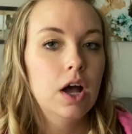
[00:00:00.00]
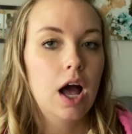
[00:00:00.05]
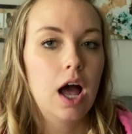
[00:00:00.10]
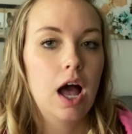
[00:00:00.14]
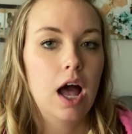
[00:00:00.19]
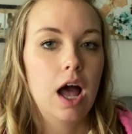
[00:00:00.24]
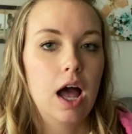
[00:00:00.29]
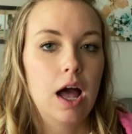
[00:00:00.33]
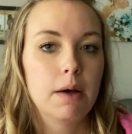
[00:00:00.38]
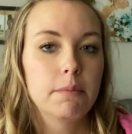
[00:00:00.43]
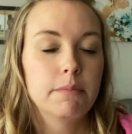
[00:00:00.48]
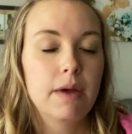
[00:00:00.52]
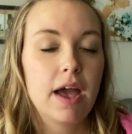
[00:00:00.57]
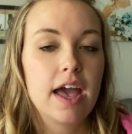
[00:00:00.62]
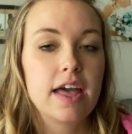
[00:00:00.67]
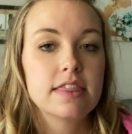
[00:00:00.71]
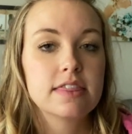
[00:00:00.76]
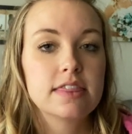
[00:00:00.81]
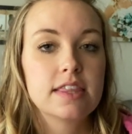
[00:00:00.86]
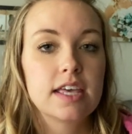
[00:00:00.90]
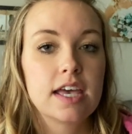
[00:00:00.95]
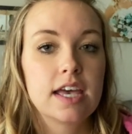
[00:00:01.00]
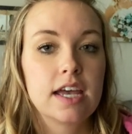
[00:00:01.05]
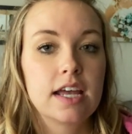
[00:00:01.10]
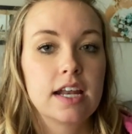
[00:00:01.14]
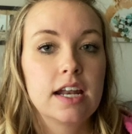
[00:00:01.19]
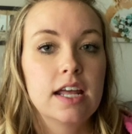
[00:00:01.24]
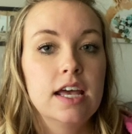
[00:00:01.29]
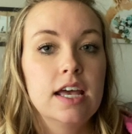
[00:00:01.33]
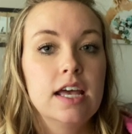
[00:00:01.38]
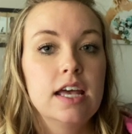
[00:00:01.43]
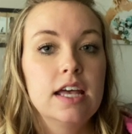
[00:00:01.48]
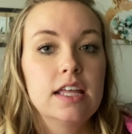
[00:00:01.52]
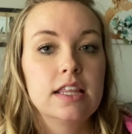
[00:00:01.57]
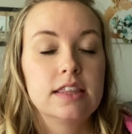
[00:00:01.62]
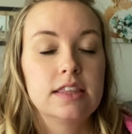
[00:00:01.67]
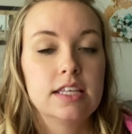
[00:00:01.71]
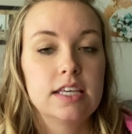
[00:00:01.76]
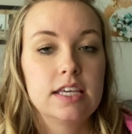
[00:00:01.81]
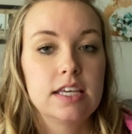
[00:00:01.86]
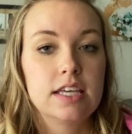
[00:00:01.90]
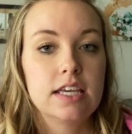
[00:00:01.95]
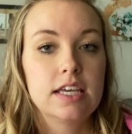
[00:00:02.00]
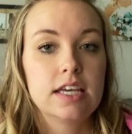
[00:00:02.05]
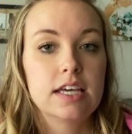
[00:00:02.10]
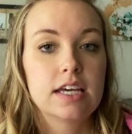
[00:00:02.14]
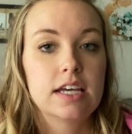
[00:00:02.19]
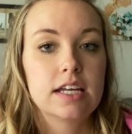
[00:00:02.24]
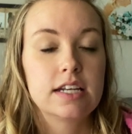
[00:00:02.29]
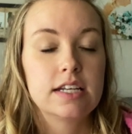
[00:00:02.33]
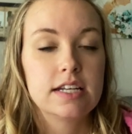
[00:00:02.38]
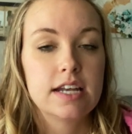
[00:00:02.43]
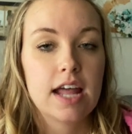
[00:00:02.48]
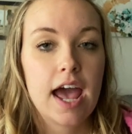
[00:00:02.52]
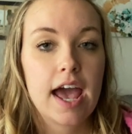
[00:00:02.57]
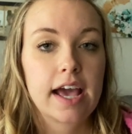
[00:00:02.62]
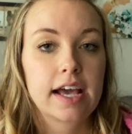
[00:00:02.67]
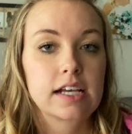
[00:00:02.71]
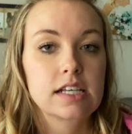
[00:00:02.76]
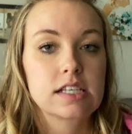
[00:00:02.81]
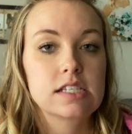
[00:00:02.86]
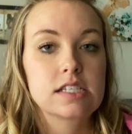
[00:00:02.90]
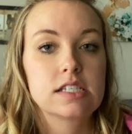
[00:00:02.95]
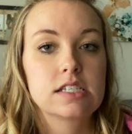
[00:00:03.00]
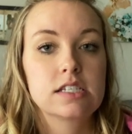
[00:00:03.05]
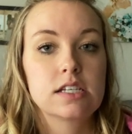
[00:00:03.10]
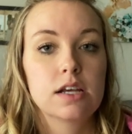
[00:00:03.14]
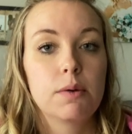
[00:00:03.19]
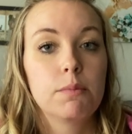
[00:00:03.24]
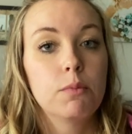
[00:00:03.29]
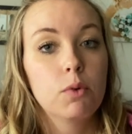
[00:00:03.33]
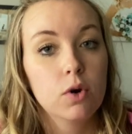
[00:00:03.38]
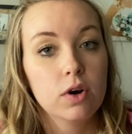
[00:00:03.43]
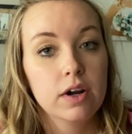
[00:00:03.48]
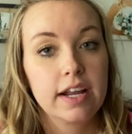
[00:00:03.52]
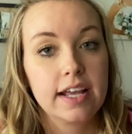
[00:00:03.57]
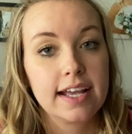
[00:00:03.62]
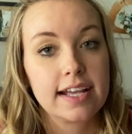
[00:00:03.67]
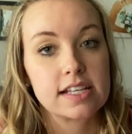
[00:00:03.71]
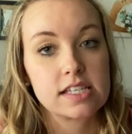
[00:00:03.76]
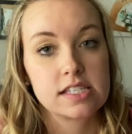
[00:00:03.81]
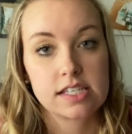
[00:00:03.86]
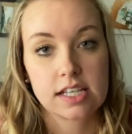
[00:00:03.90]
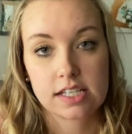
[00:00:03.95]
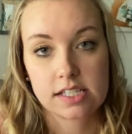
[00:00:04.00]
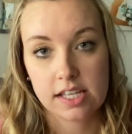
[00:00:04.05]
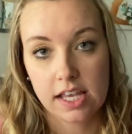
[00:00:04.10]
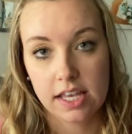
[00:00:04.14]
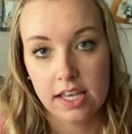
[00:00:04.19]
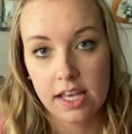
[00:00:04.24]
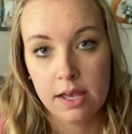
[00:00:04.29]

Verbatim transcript: Um, and then the next morning at six a